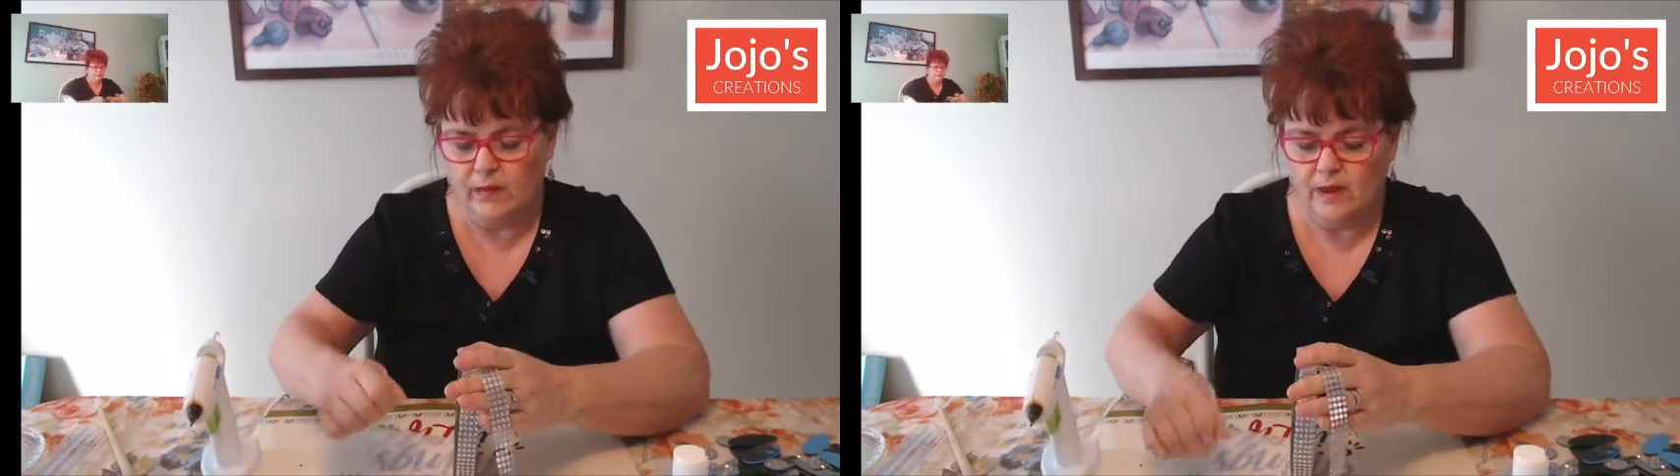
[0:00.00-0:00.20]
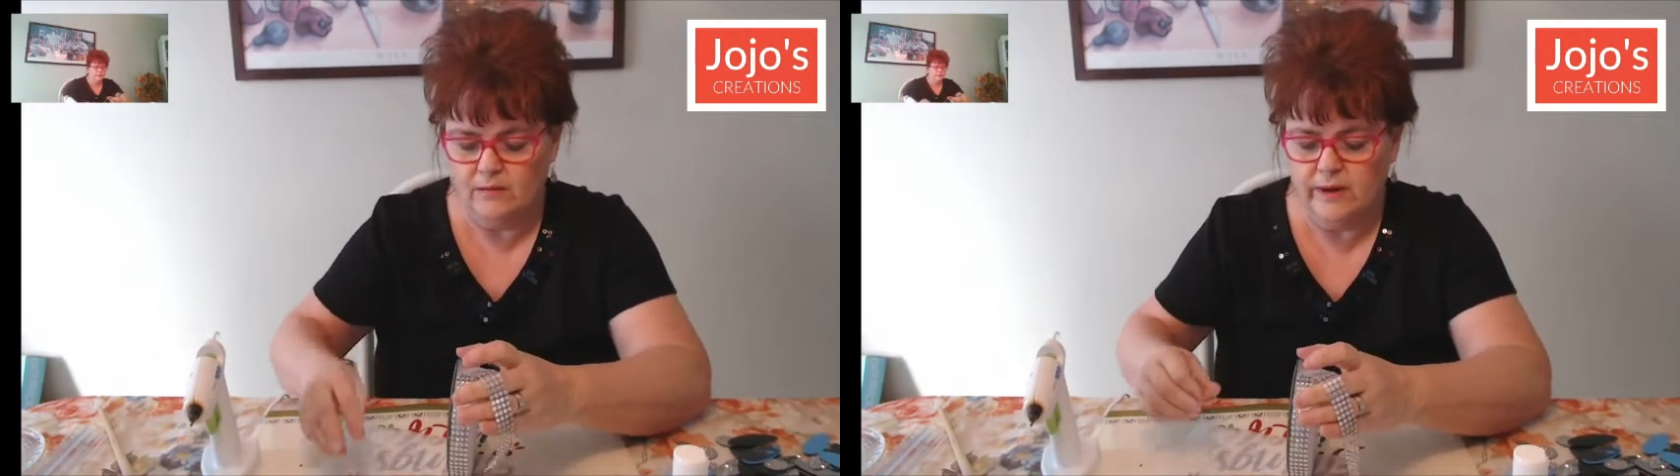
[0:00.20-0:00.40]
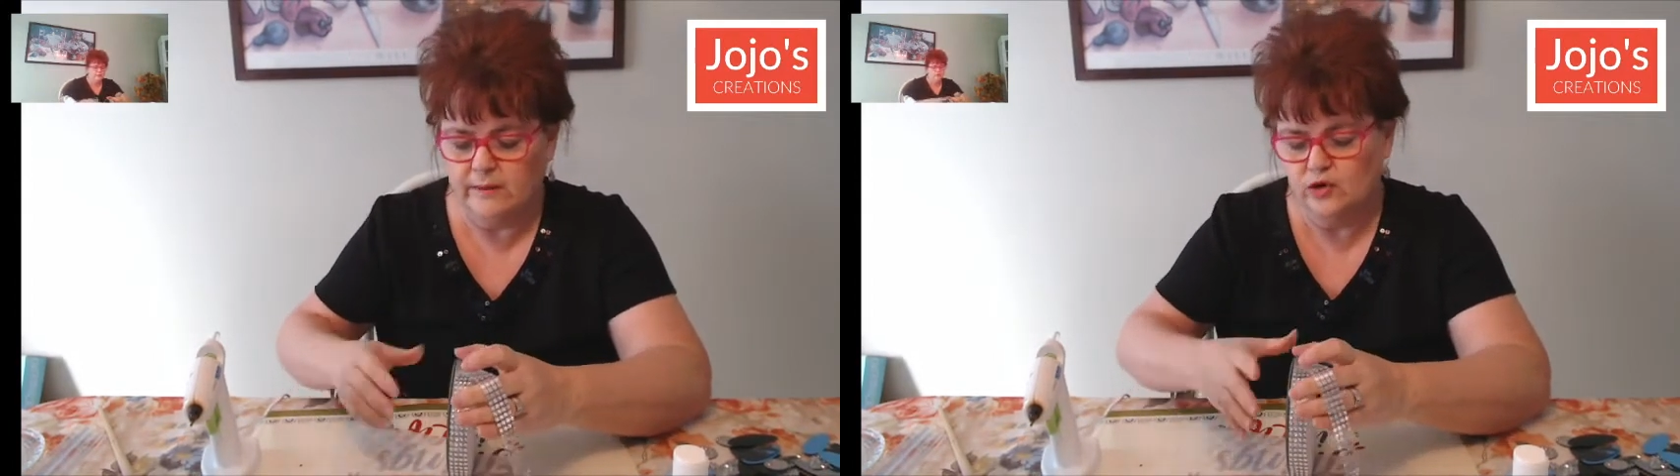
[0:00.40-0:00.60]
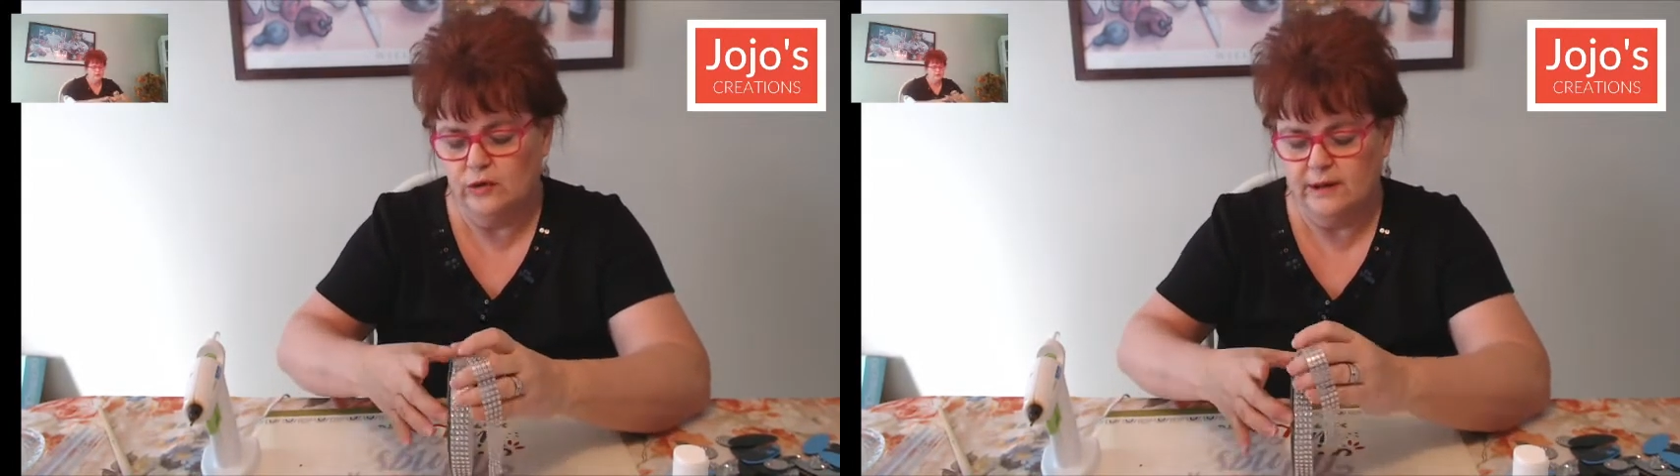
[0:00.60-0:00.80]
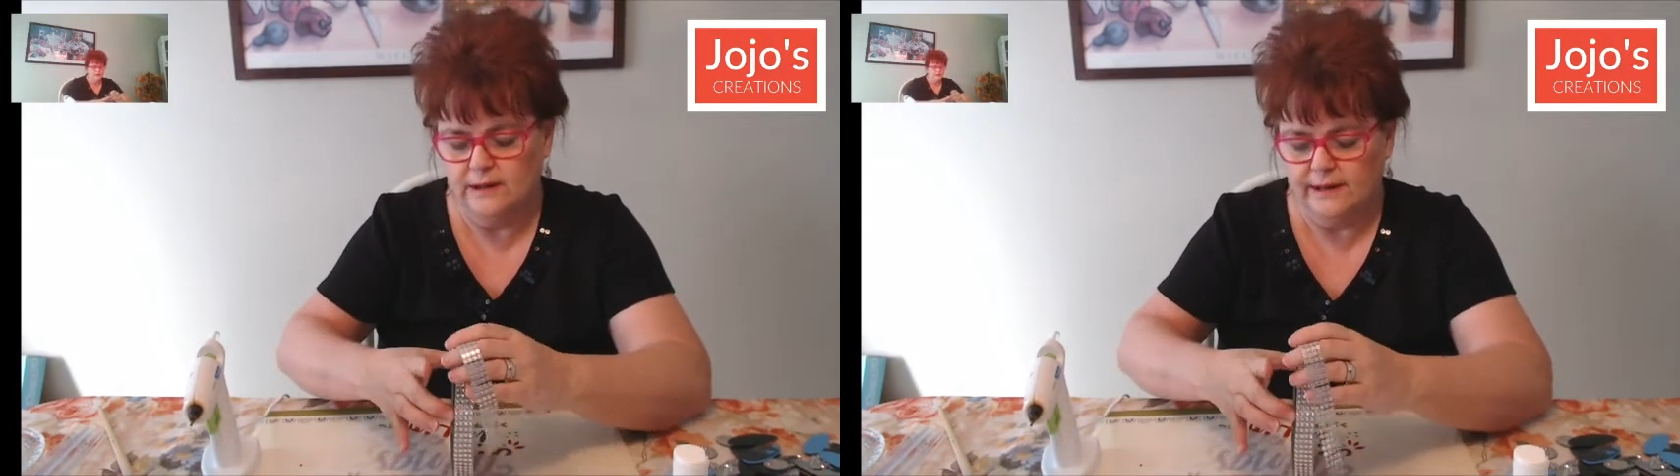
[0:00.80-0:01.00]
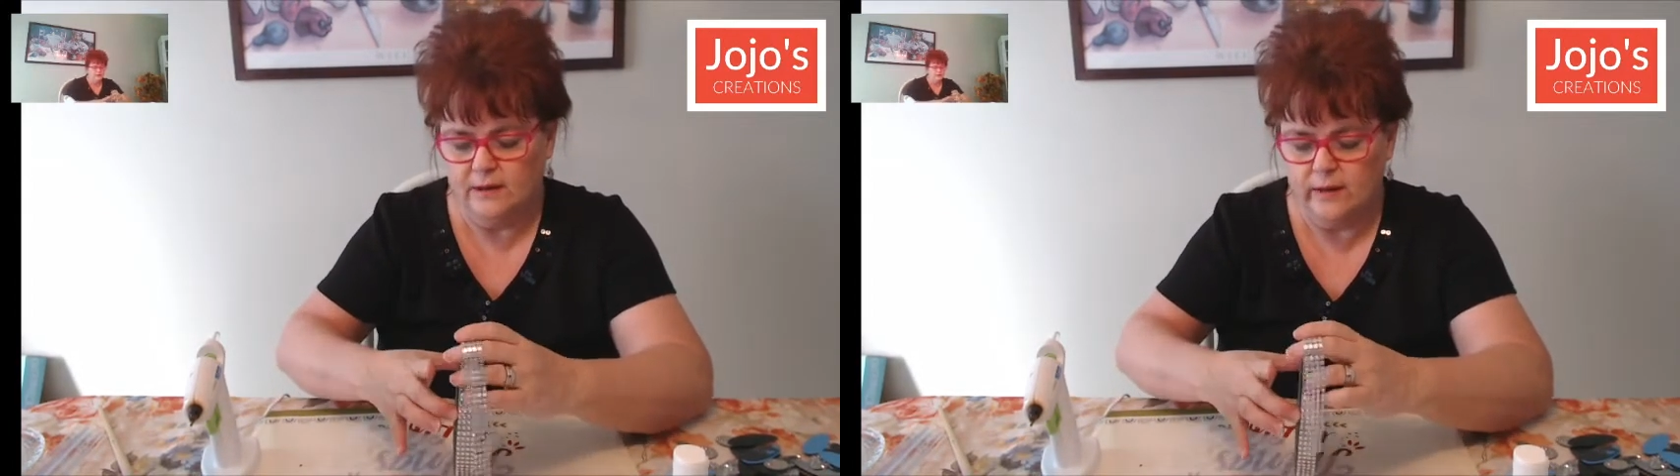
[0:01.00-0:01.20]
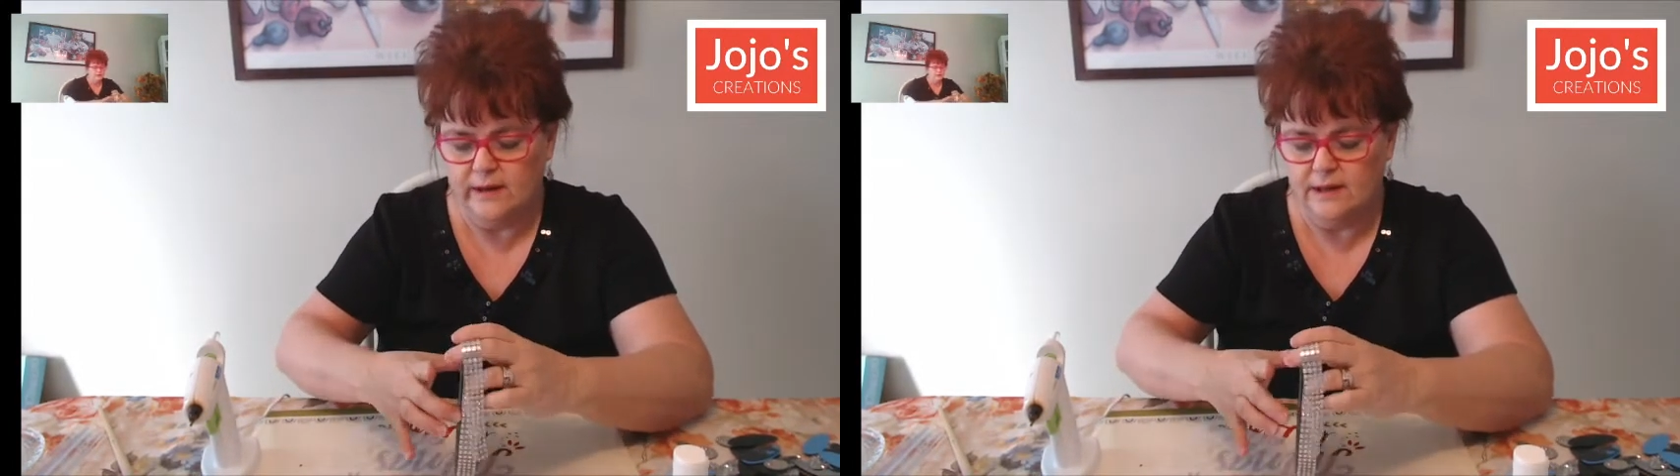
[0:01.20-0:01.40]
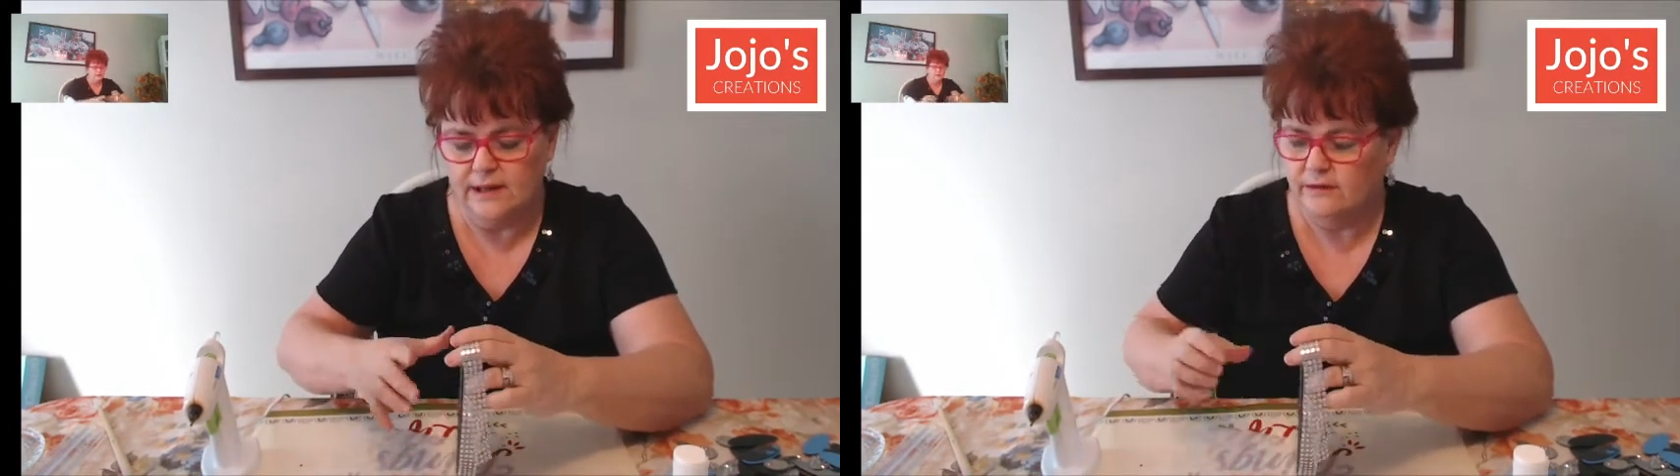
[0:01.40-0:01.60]
But I'm doing it like
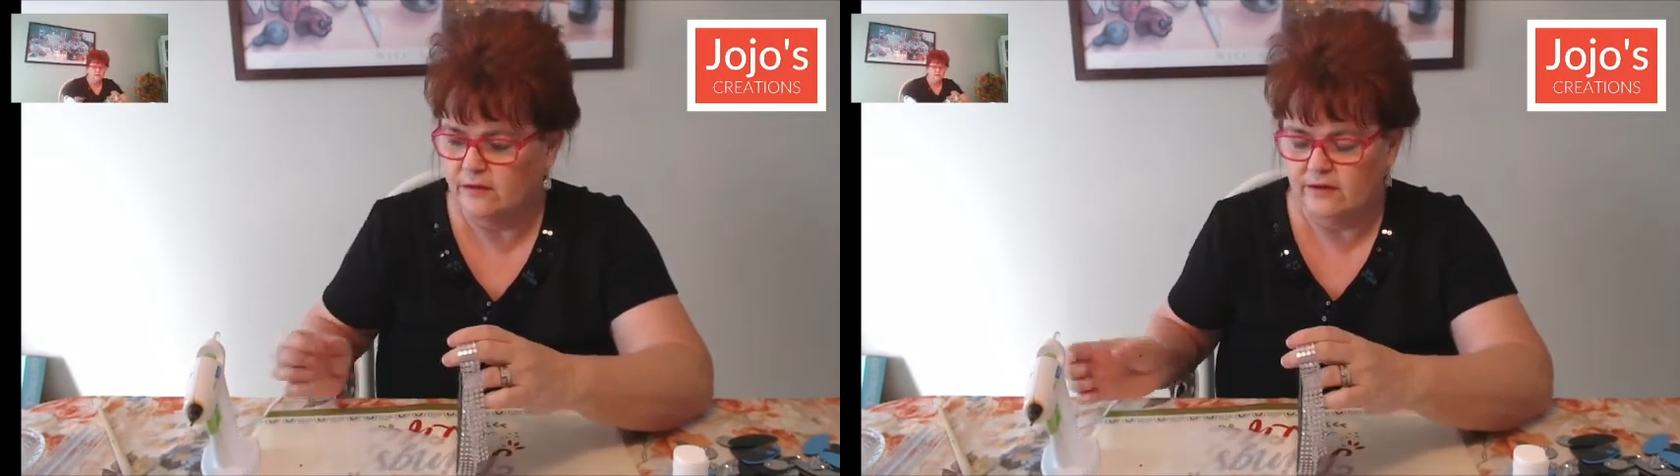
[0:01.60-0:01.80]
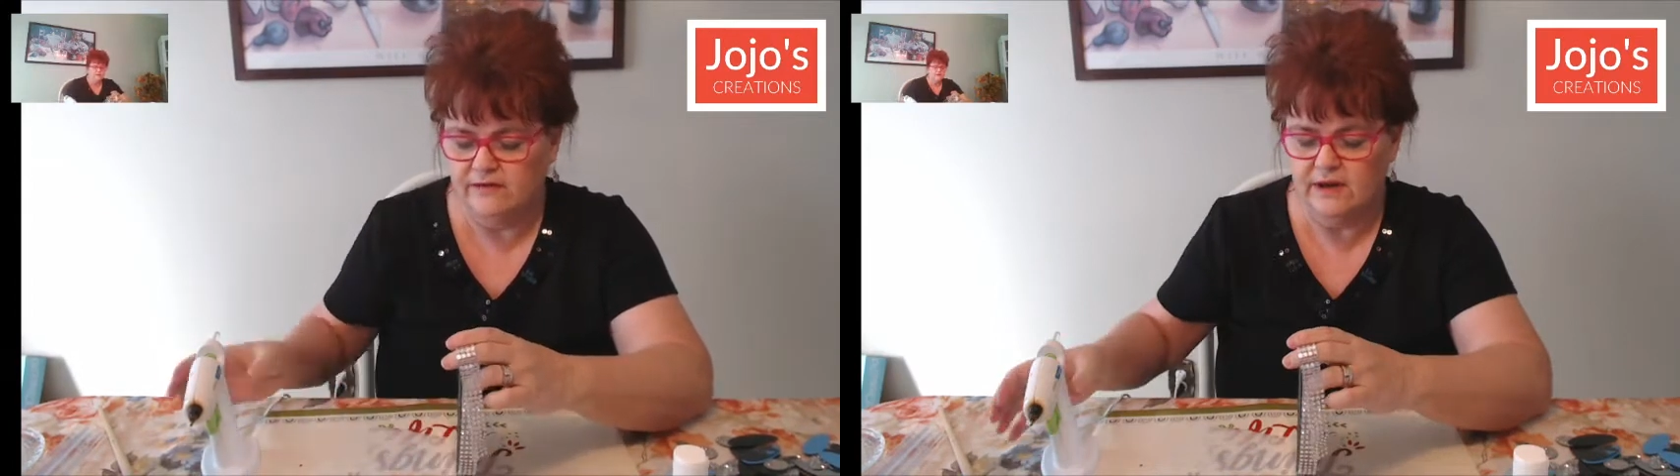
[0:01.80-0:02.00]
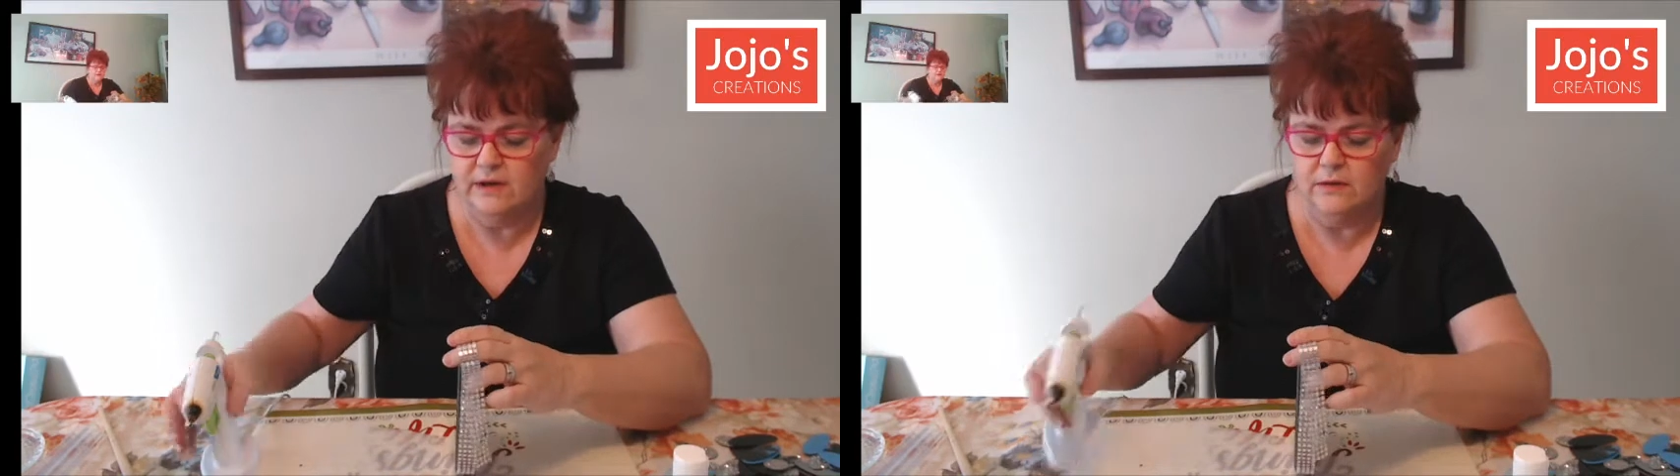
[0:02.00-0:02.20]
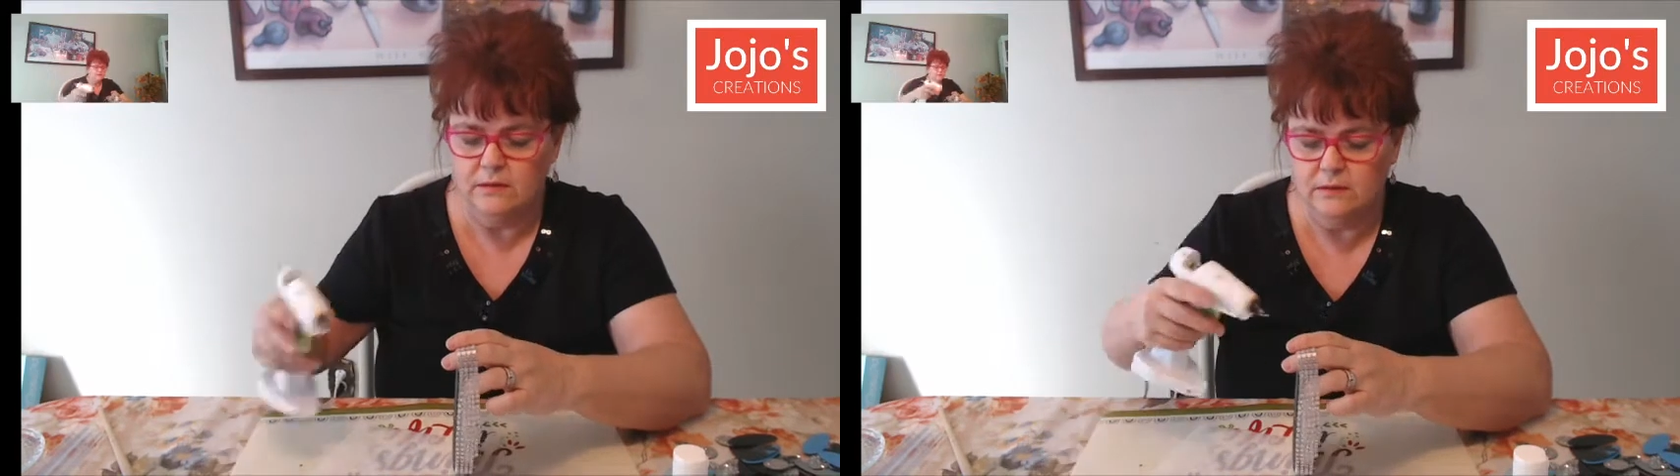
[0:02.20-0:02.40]
quickly for the video.